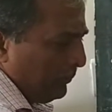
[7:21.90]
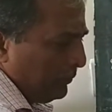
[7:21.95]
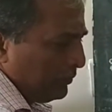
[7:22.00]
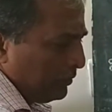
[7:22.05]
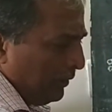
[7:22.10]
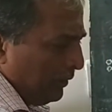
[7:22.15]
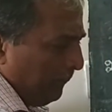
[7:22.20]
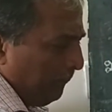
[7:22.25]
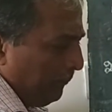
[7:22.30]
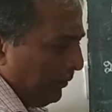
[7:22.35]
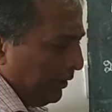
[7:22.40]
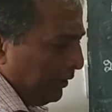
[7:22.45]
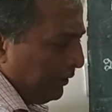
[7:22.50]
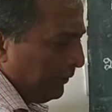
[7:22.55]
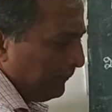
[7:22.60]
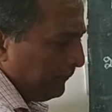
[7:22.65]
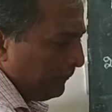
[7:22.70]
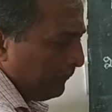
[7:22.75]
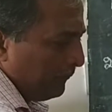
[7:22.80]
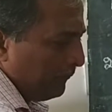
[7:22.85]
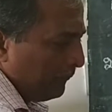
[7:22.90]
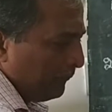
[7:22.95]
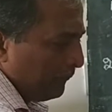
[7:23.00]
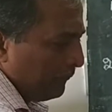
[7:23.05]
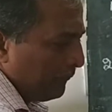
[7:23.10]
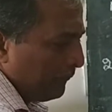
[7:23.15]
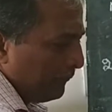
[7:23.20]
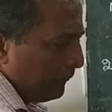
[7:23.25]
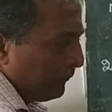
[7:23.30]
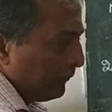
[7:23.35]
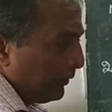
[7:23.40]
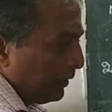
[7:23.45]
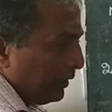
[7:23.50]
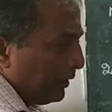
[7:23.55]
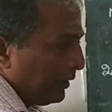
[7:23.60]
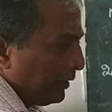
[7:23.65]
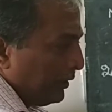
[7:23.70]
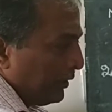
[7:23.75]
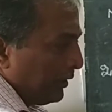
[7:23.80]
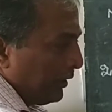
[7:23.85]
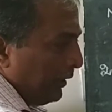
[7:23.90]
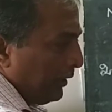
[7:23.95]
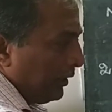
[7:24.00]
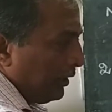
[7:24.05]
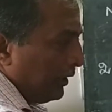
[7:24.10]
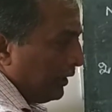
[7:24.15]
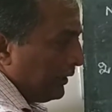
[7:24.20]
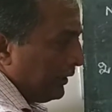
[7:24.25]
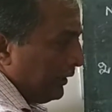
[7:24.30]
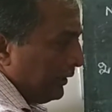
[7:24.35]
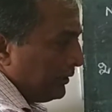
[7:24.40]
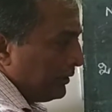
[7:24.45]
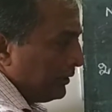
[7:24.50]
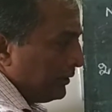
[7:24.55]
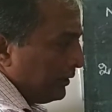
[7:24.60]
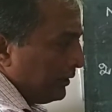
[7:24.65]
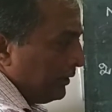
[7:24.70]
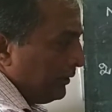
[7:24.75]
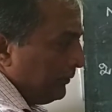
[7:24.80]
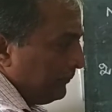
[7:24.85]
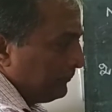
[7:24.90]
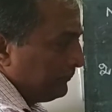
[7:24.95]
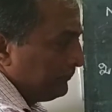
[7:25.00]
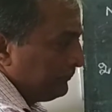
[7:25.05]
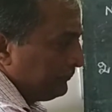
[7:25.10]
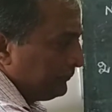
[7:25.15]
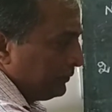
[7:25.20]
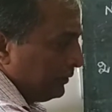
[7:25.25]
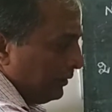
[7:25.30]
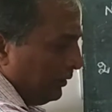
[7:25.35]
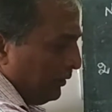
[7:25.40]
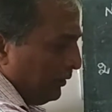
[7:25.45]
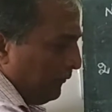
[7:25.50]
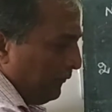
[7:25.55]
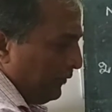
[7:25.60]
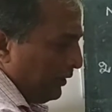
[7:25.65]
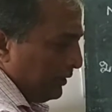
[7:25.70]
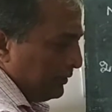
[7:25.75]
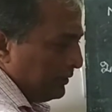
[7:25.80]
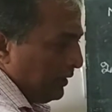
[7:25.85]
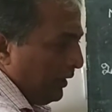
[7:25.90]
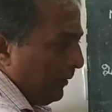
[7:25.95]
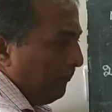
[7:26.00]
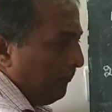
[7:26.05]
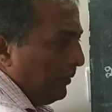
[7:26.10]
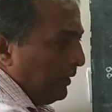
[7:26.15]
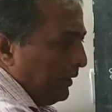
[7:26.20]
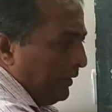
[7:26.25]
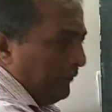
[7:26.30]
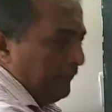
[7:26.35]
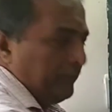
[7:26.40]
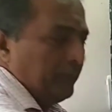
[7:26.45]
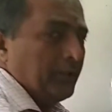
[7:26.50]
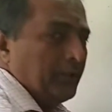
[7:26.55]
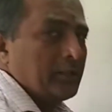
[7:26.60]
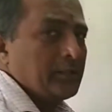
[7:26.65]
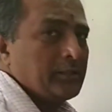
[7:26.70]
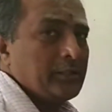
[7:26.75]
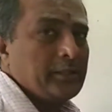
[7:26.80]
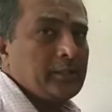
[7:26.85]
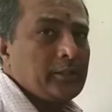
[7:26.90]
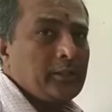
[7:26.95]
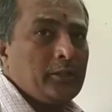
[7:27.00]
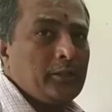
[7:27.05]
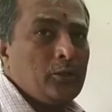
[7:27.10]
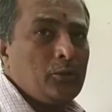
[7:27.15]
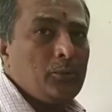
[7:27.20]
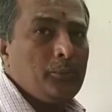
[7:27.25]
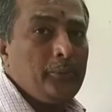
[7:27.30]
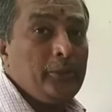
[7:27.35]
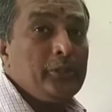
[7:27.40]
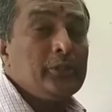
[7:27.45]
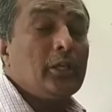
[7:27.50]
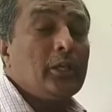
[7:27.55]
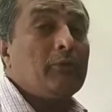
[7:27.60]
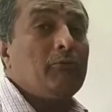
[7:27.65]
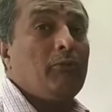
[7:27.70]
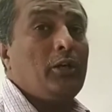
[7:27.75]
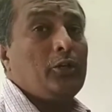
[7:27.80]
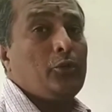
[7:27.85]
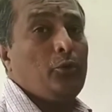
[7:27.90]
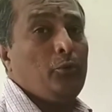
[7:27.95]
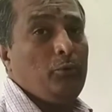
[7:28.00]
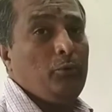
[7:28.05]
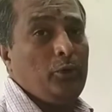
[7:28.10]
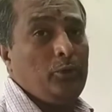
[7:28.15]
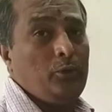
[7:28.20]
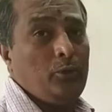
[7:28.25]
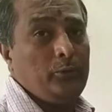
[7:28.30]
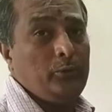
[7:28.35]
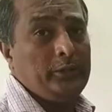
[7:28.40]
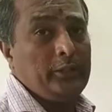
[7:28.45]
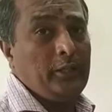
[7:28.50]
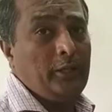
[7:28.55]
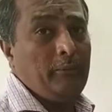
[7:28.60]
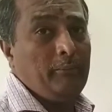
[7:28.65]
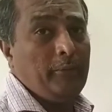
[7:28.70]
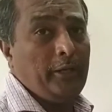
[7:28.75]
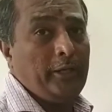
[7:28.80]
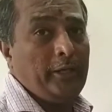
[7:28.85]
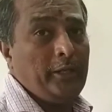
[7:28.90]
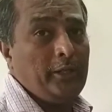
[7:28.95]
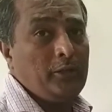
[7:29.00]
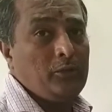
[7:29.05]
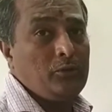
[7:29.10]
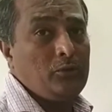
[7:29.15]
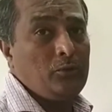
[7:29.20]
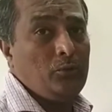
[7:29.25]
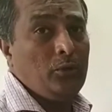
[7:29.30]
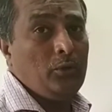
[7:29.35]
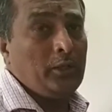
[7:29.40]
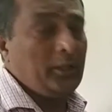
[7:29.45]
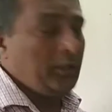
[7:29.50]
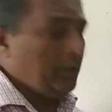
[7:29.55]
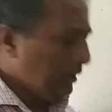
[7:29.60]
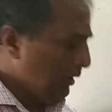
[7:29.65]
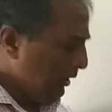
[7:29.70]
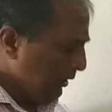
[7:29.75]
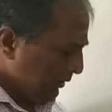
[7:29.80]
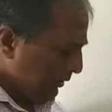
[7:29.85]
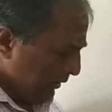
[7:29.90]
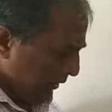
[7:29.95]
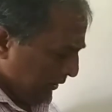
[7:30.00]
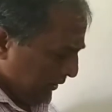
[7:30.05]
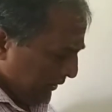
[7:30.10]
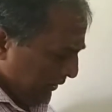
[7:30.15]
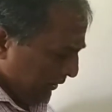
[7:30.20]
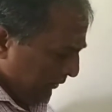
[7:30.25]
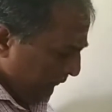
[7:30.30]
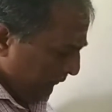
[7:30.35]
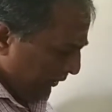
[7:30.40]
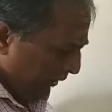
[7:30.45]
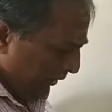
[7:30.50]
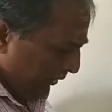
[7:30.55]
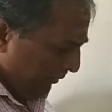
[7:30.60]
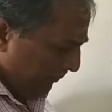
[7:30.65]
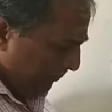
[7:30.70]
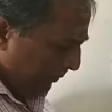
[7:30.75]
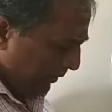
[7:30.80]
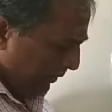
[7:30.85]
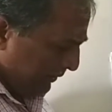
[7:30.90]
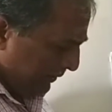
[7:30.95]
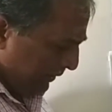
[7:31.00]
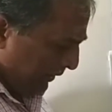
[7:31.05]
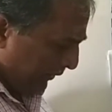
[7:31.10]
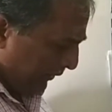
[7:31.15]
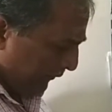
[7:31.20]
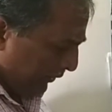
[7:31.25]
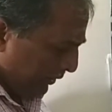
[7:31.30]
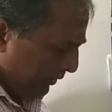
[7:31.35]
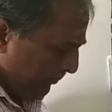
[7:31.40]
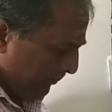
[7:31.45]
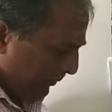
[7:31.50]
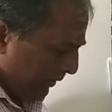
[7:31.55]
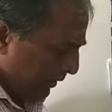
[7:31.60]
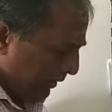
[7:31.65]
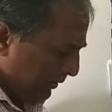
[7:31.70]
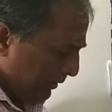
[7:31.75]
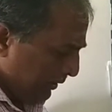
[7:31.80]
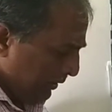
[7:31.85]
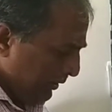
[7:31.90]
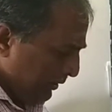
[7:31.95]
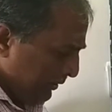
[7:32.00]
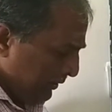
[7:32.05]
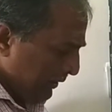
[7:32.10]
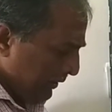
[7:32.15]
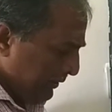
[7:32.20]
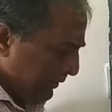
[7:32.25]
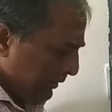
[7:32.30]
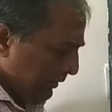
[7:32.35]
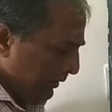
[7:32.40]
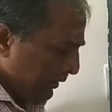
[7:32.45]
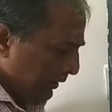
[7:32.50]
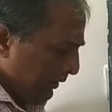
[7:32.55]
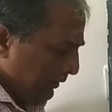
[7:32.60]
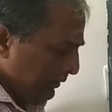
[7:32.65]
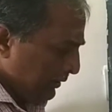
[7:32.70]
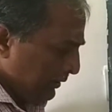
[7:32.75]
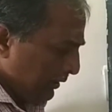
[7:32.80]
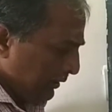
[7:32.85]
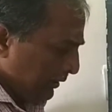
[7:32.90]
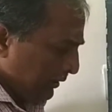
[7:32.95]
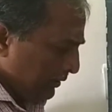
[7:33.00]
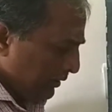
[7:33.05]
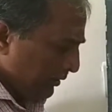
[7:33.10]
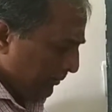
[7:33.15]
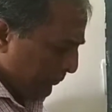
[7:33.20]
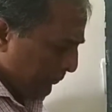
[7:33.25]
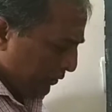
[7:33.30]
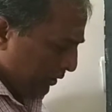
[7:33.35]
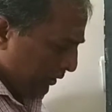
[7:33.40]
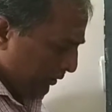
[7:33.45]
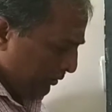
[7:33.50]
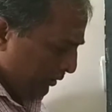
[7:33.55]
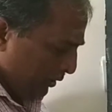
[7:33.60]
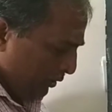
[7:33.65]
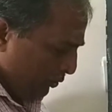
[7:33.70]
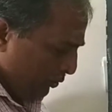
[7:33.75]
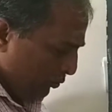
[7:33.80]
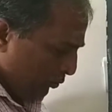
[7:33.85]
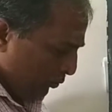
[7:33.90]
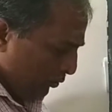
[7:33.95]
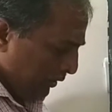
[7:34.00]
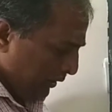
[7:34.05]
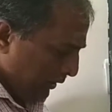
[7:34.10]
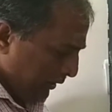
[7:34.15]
So why should we bother about the savings here? I would like to go a little ahead of this. In an economy, the income generation process takes place